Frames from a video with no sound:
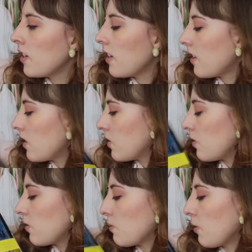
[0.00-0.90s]
And then it
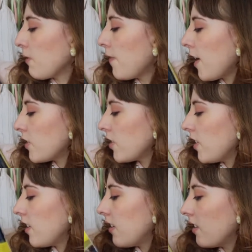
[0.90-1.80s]
shows some more
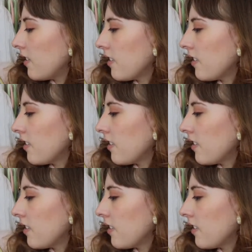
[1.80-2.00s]
fashion.